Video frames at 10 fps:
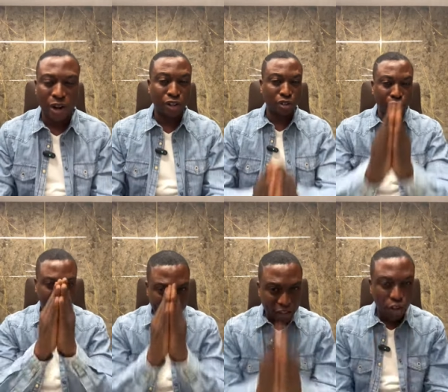We're going
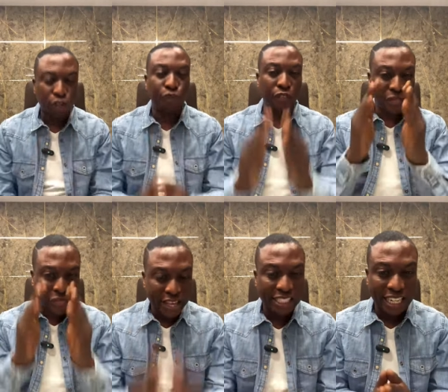to thank God for the
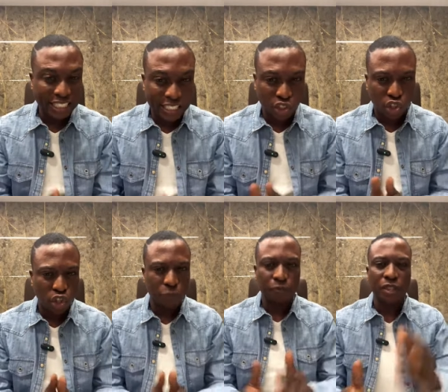things He has said
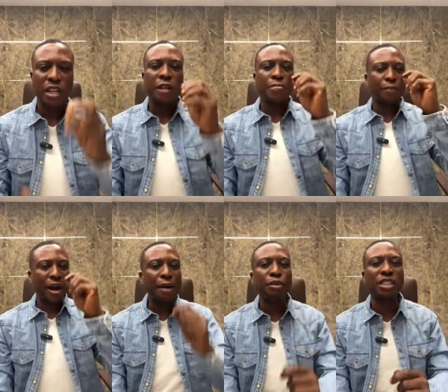to you. The
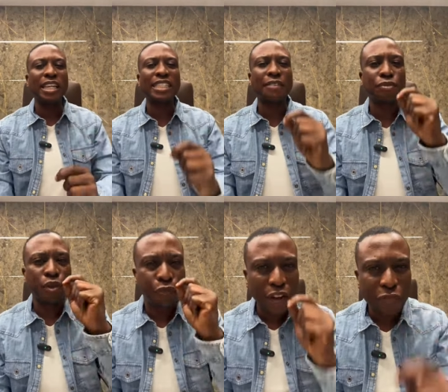Bible says
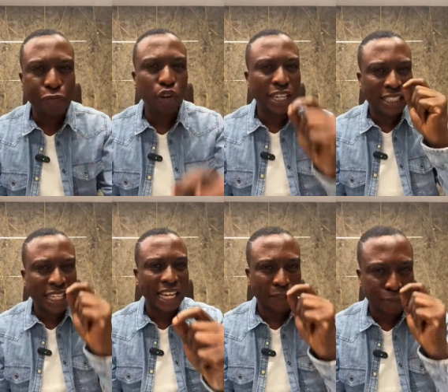that faithful
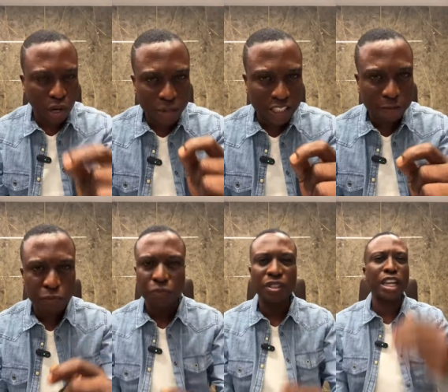is He that's
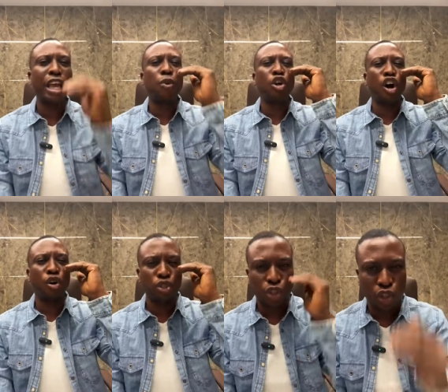promised, it will
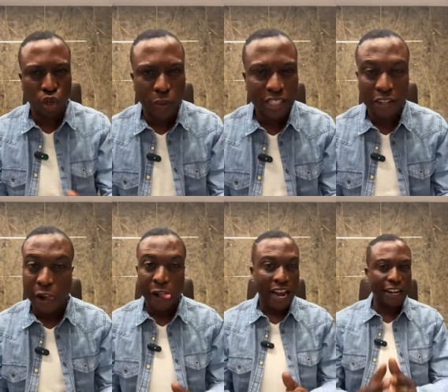also do it.
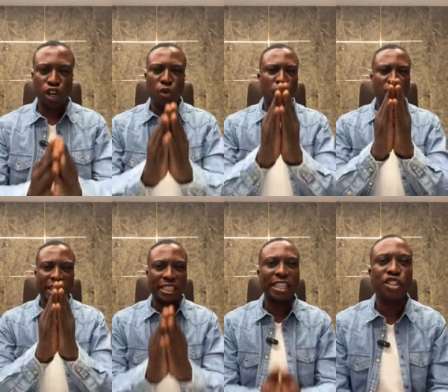I don't know what
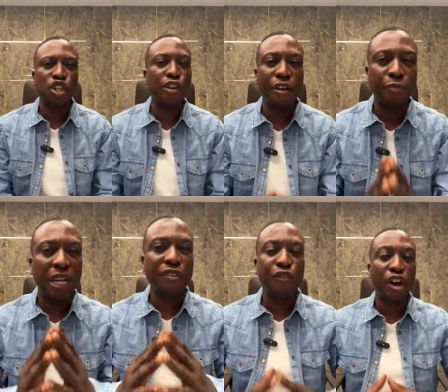God has said to you. You
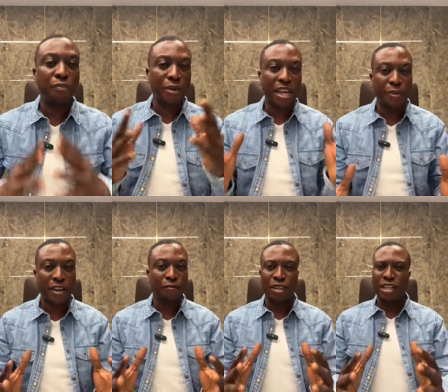can blame me for a
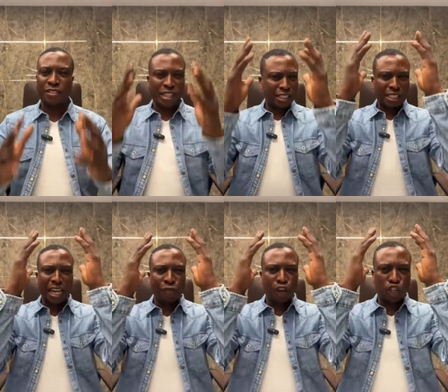baby. This is
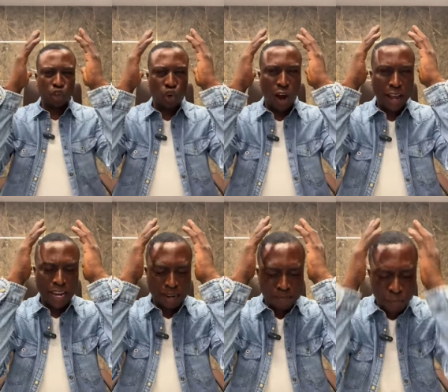the time for you to go
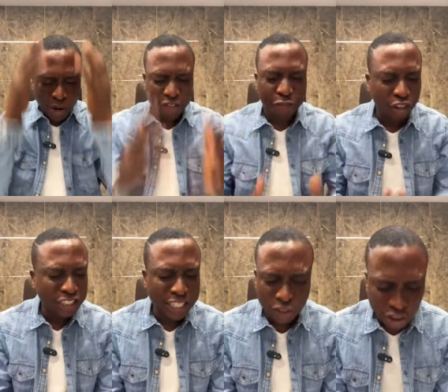ahead and break
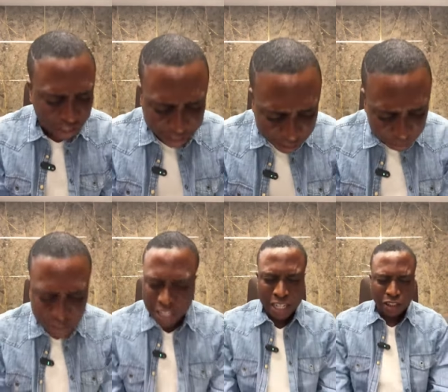forth into singing.